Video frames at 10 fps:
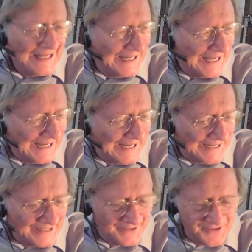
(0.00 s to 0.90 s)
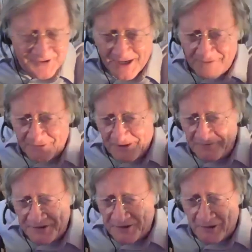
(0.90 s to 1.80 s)
And several of
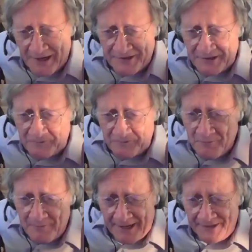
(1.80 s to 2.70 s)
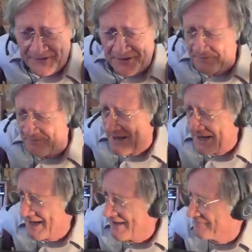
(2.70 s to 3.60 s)
his crazy roommates
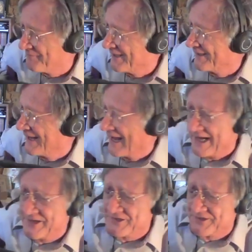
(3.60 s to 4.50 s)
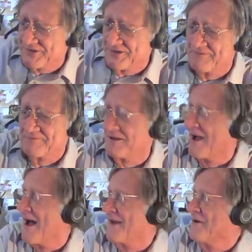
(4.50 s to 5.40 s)
may have been agents of
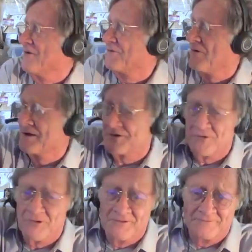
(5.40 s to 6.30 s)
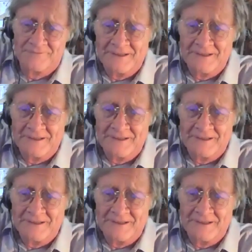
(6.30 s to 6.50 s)
God knows what sort of